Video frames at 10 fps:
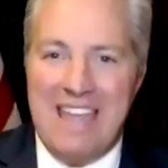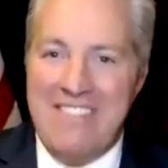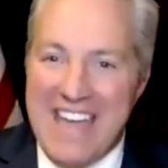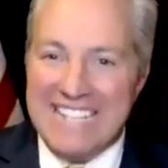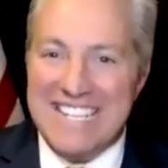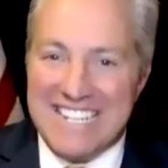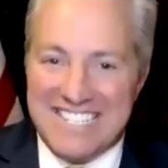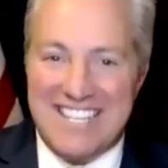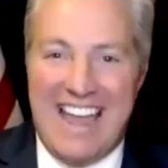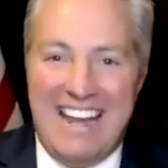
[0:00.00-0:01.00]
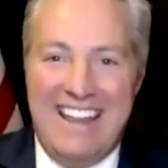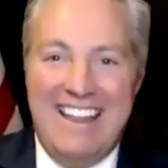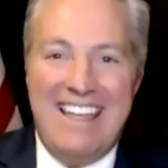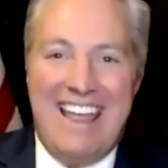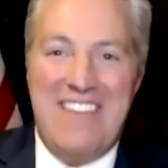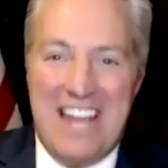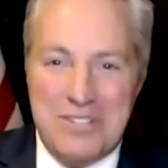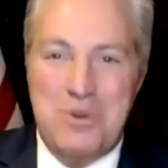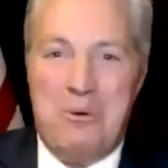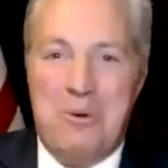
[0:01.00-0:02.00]
And that's exciting. And
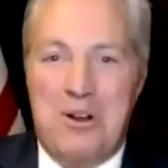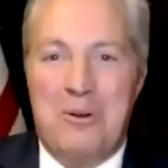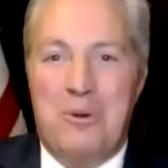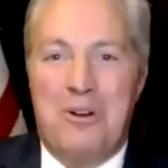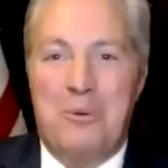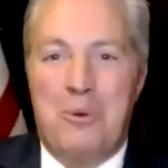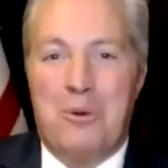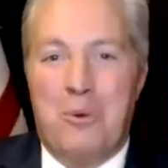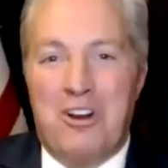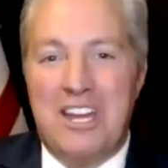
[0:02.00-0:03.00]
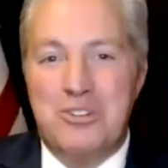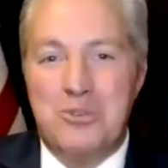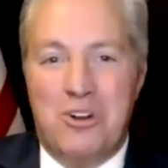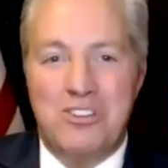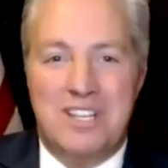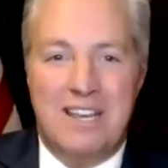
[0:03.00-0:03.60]
that's what we're working towards.